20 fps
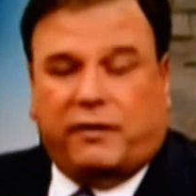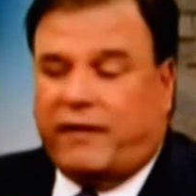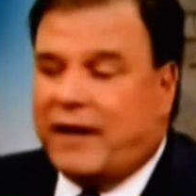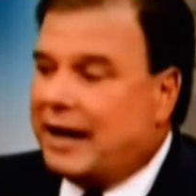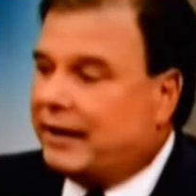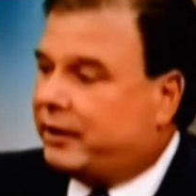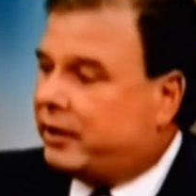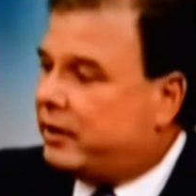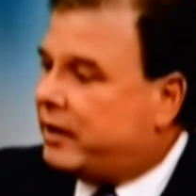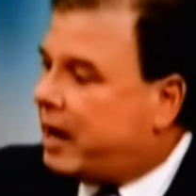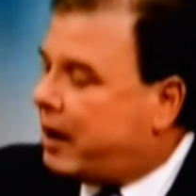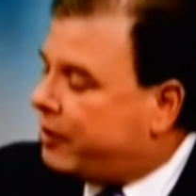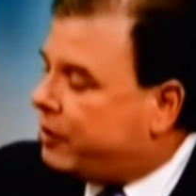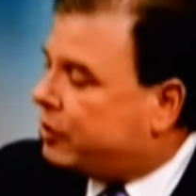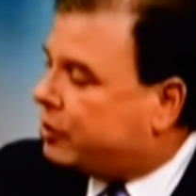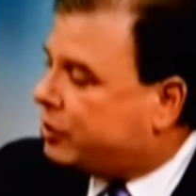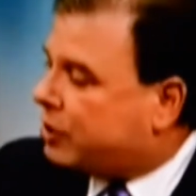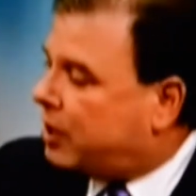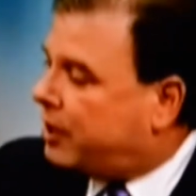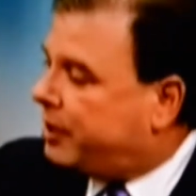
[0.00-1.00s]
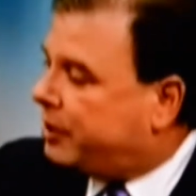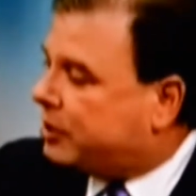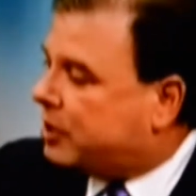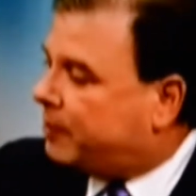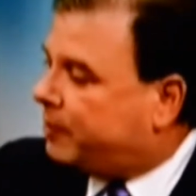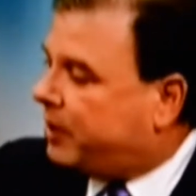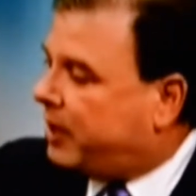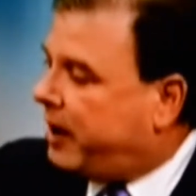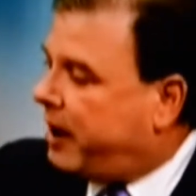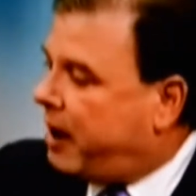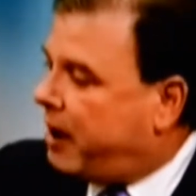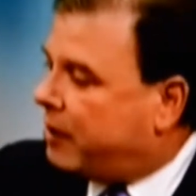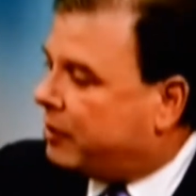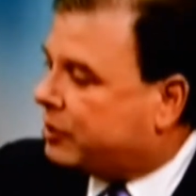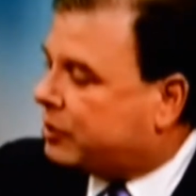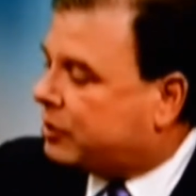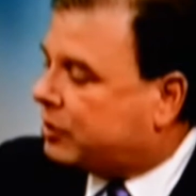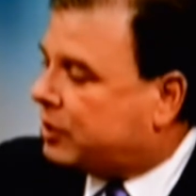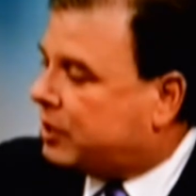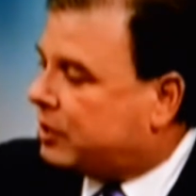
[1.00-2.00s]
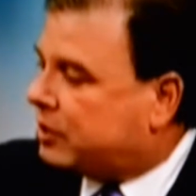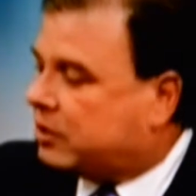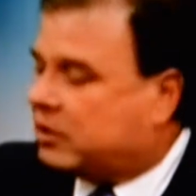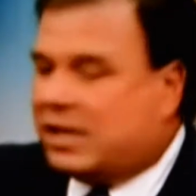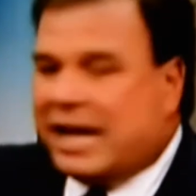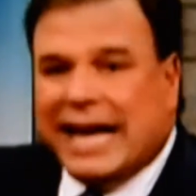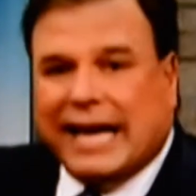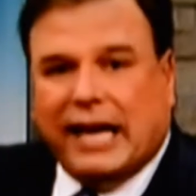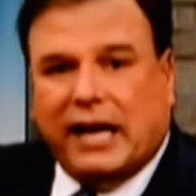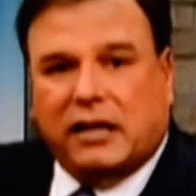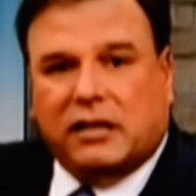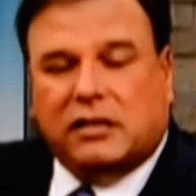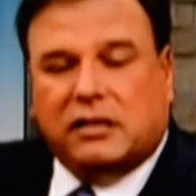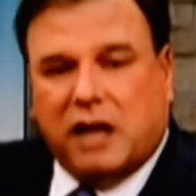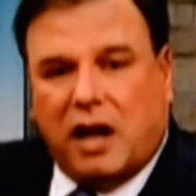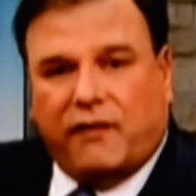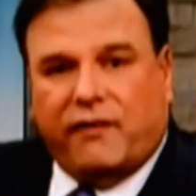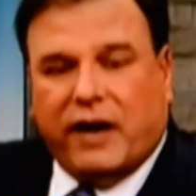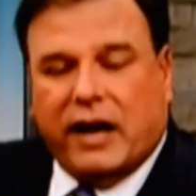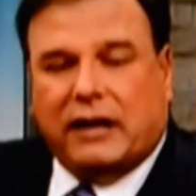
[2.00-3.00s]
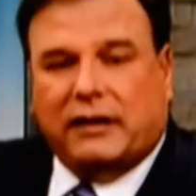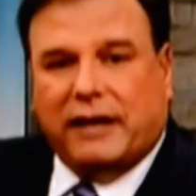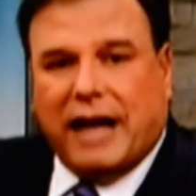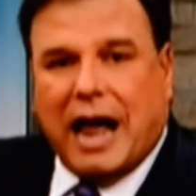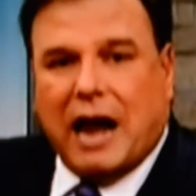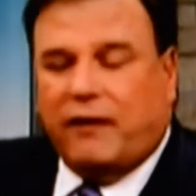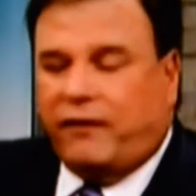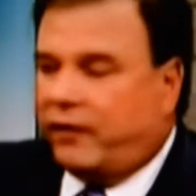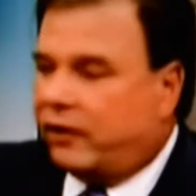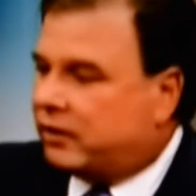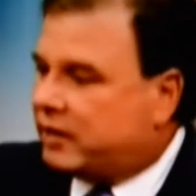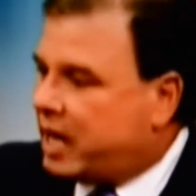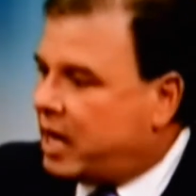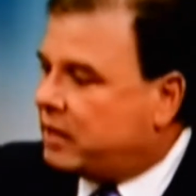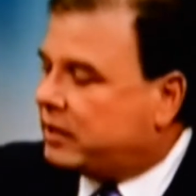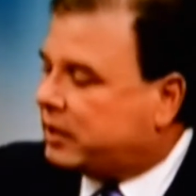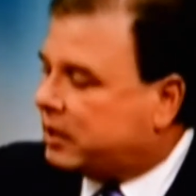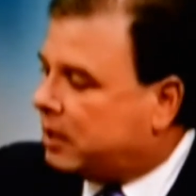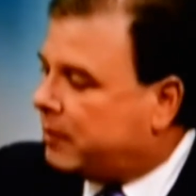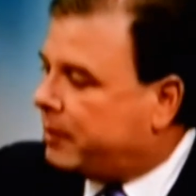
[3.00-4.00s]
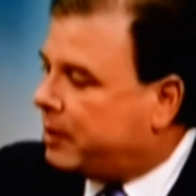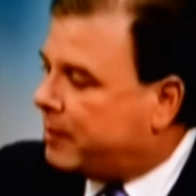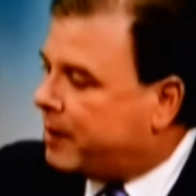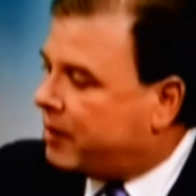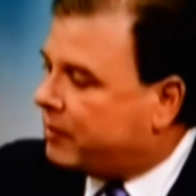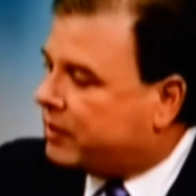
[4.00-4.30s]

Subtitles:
to the fact that now you're starting something else, is just taking stuff out of landfill. Tell us a little bit